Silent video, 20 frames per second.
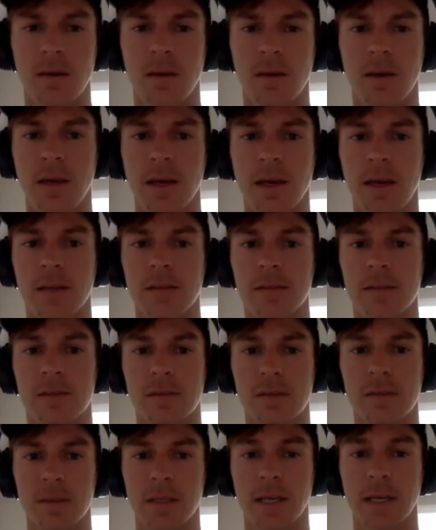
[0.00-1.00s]
and
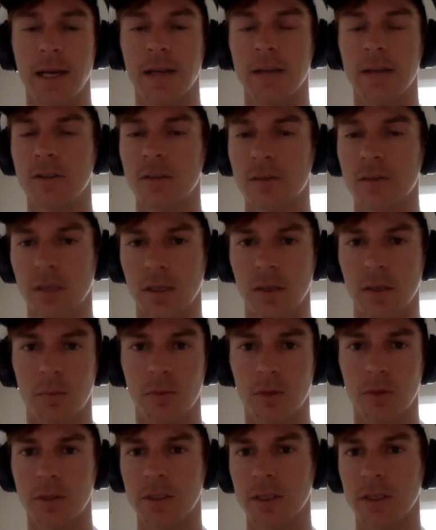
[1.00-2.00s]
yeah, and just like
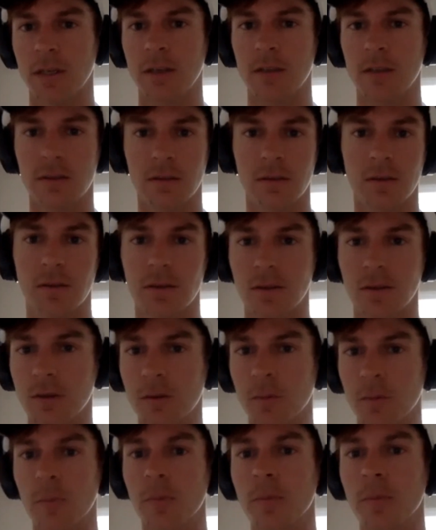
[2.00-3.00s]
appreciating
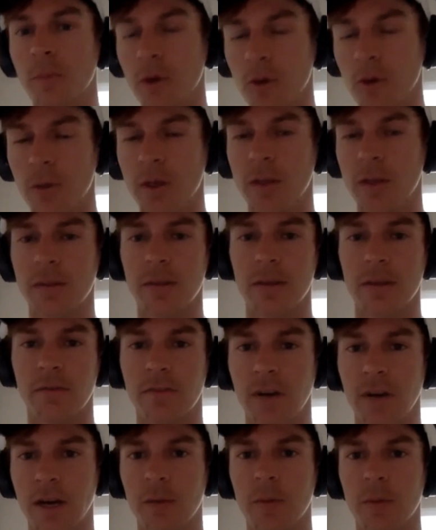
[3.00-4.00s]
the moment and the
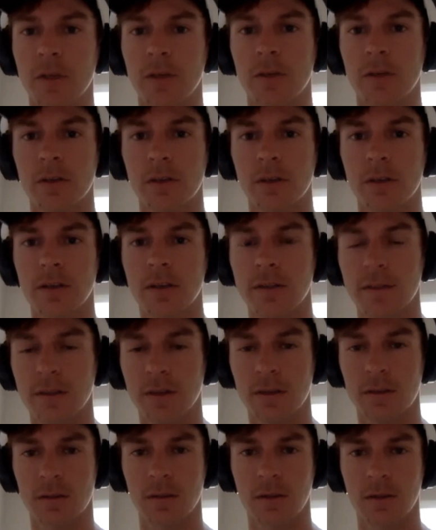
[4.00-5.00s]
environment you're in and
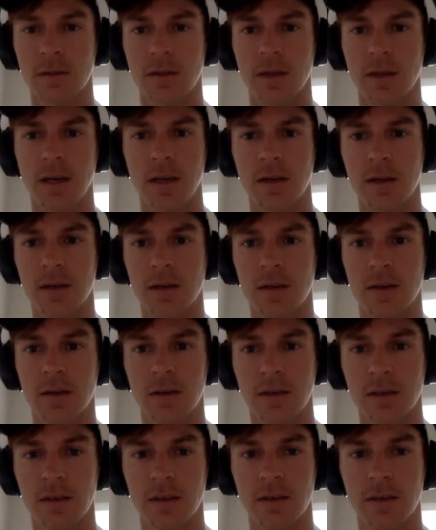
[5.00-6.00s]
things like that uh,
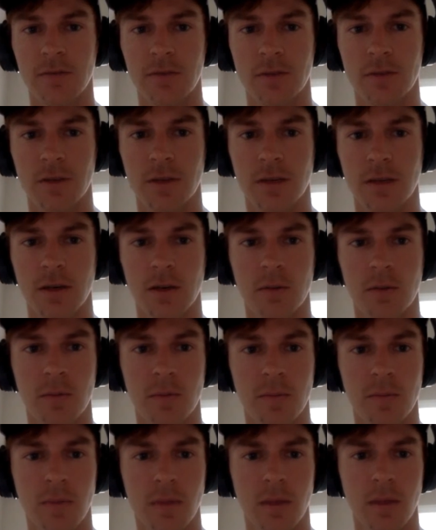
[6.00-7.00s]
can definitely help.
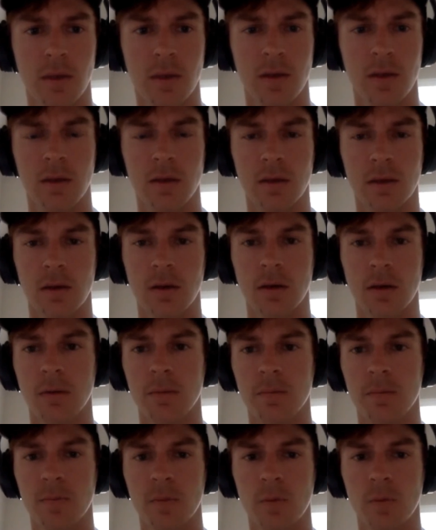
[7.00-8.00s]

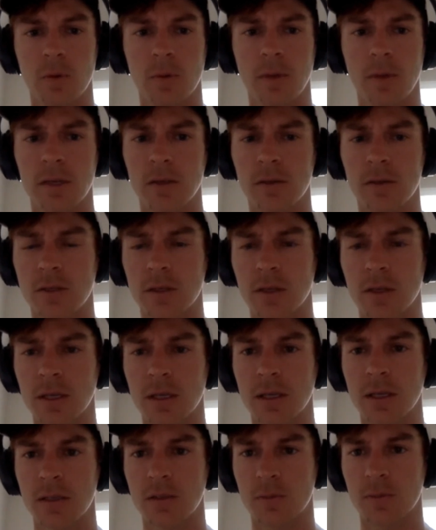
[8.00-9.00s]
Um, what about you,
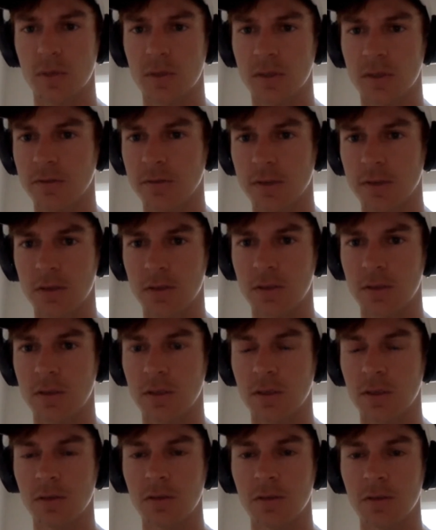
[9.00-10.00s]
Cyndy? Any specific
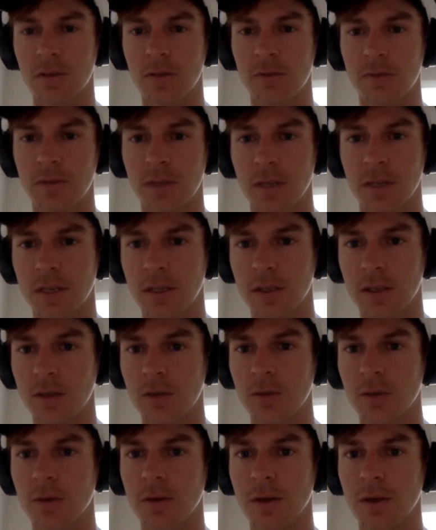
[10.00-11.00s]
skills you feel like
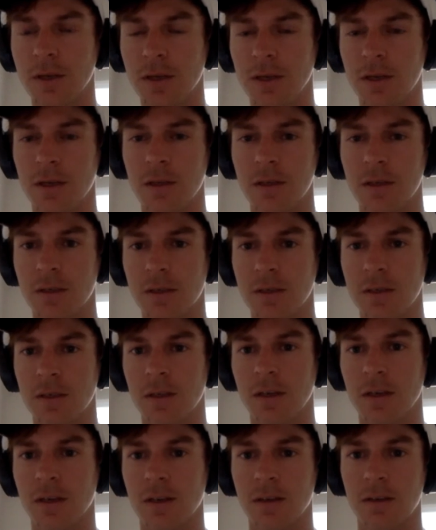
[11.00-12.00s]
you
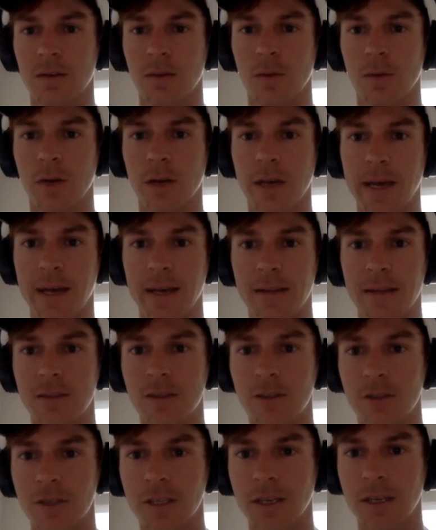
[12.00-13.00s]
uh, want to add
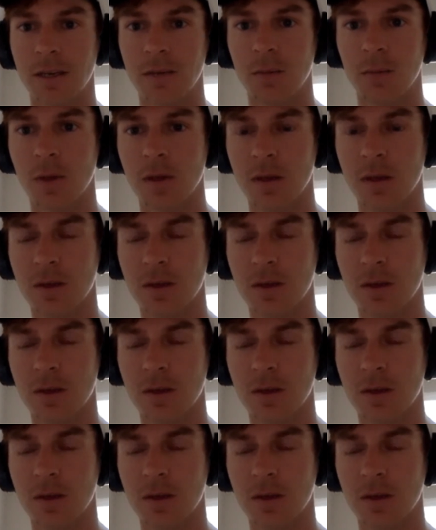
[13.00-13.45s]
to your game?